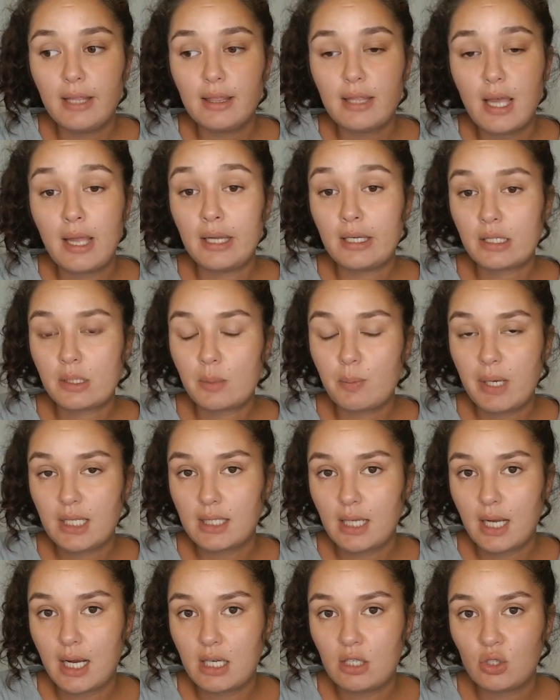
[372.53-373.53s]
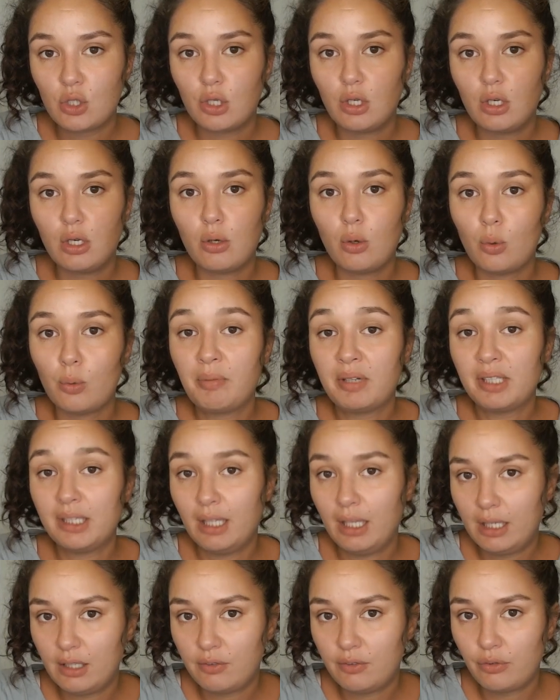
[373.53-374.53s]
That expectation or
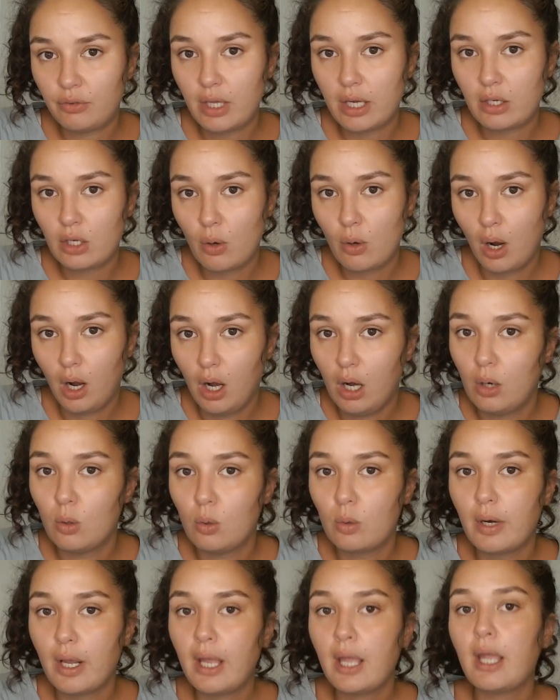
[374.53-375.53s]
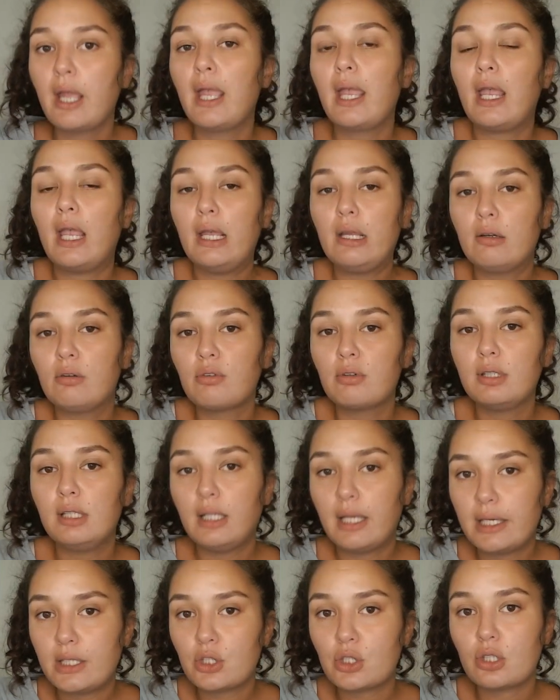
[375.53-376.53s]
belief that you hold in
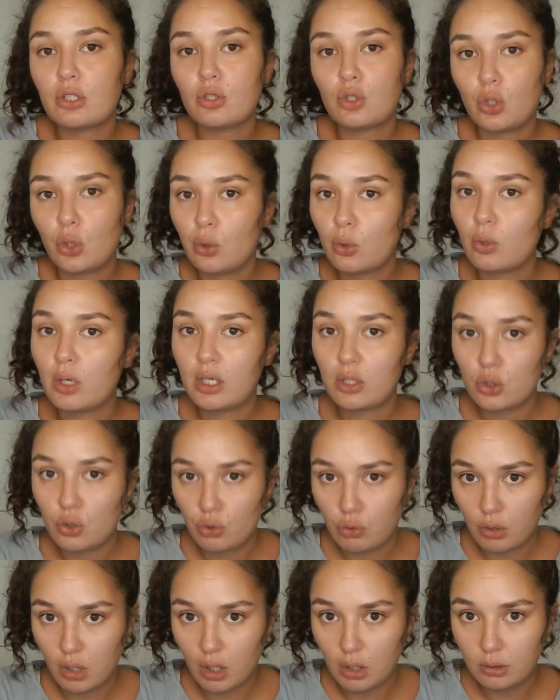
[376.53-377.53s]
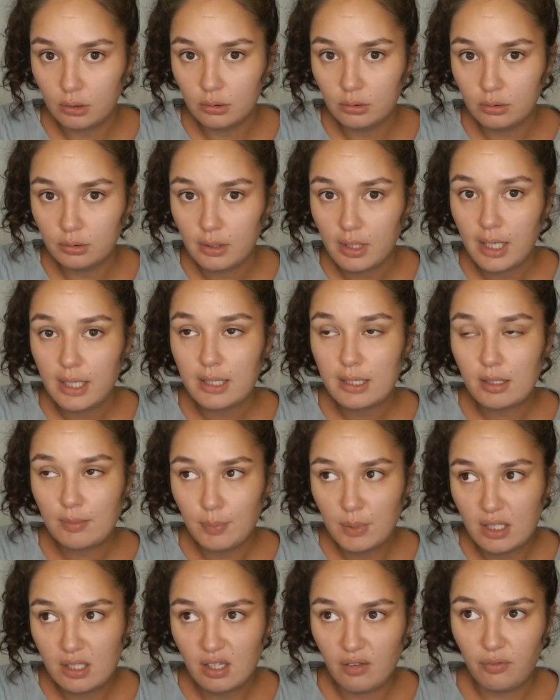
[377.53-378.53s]
relation to control
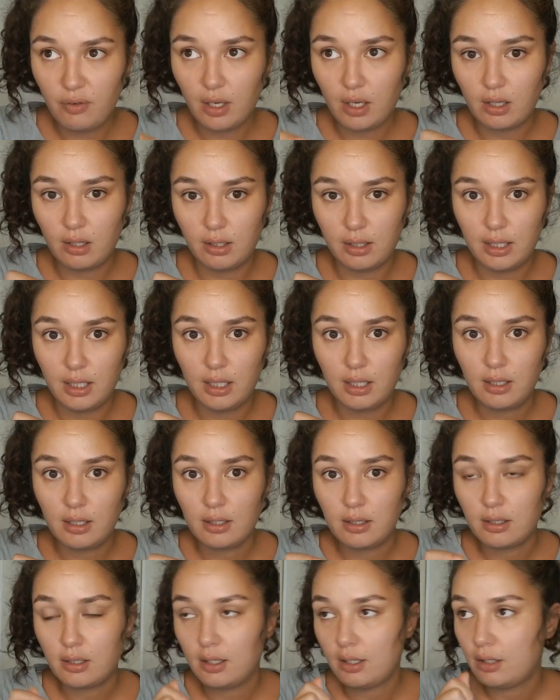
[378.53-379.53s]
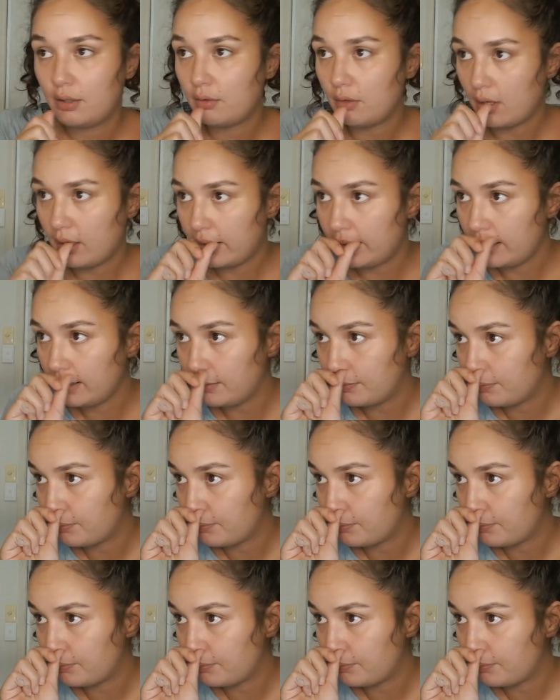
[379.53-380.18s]
specifically, right?